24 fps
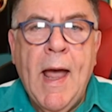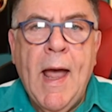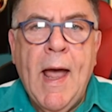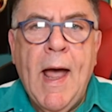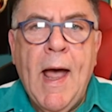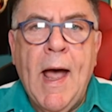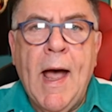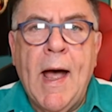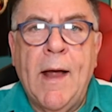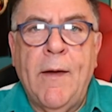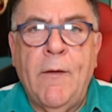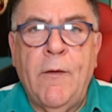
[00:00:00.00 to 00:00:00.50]

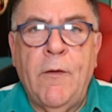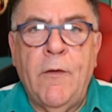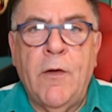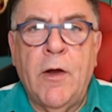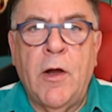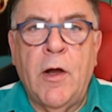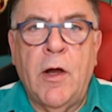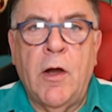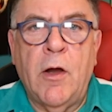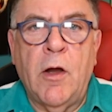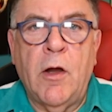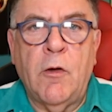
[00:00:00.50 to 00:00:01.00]
and
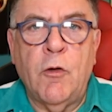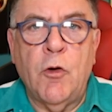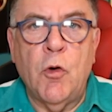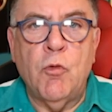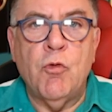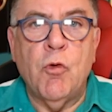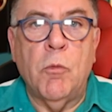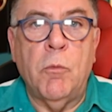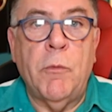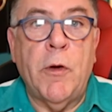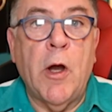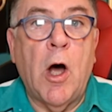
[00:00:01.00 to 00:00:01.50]
do
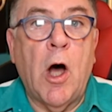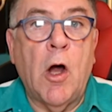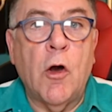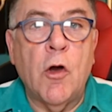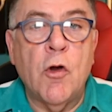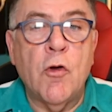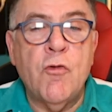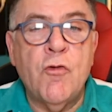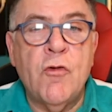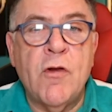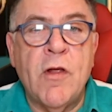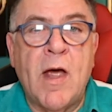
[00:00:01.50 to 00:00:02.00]
some
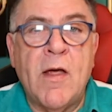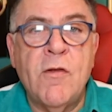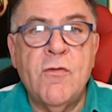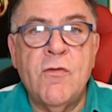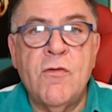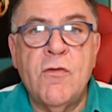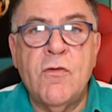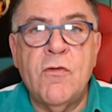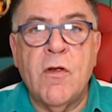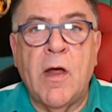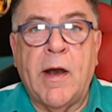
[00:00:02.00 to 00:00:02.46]
darkness tests,